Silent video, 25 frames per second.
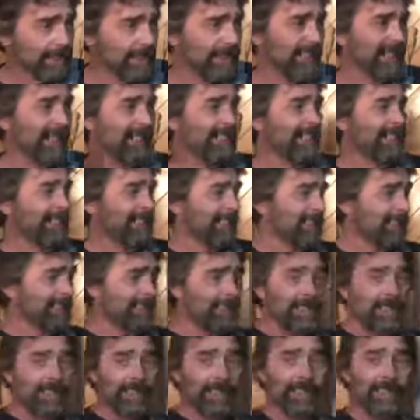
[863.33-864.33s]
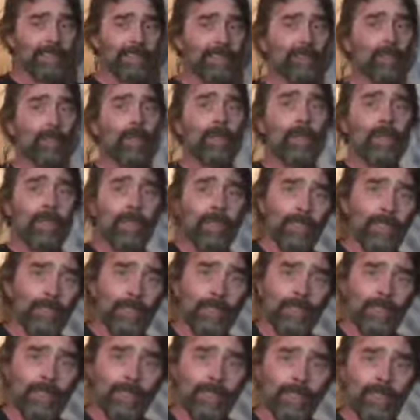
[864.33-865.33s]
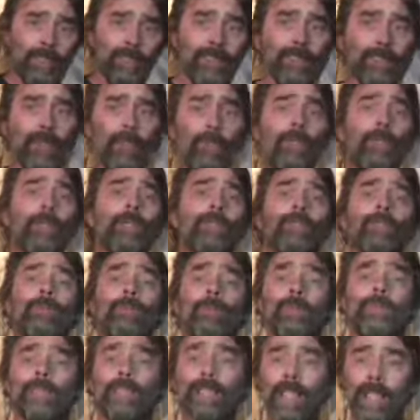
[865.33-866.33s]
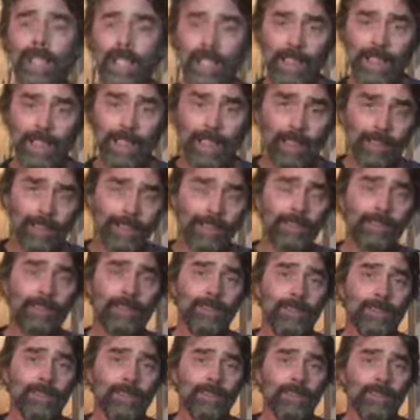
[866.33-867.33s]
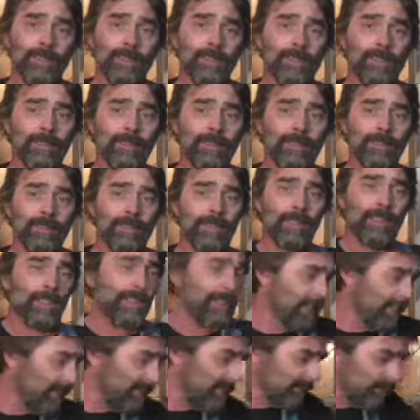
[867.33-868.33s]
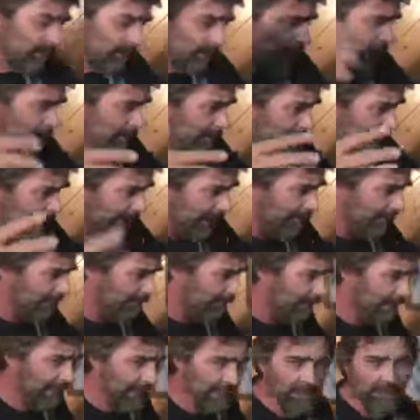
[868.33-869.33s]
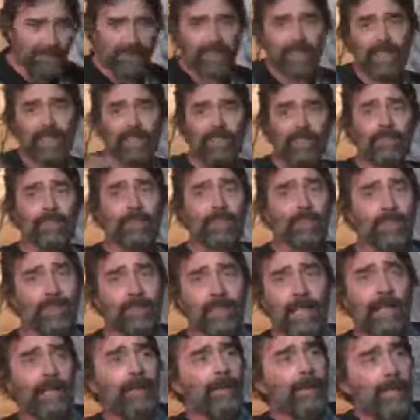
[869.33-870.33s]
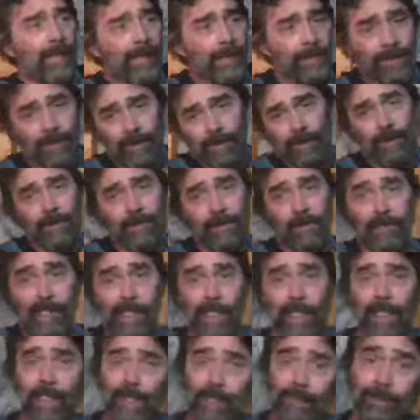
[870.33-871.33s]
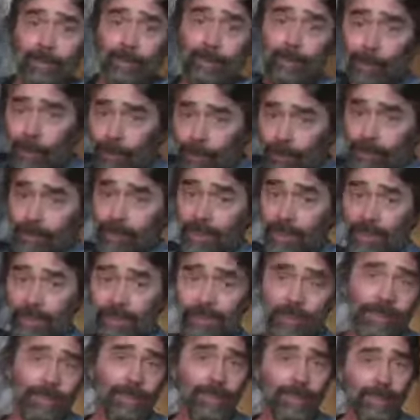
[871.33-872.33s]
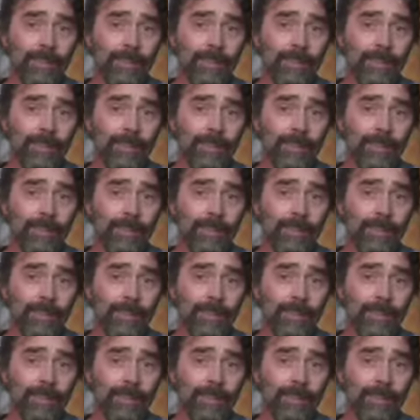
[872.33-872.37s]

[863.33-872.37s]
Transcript: God is the Word and the Word was God. And then the Word became flesh. Jesus, Aaron, God, Moses.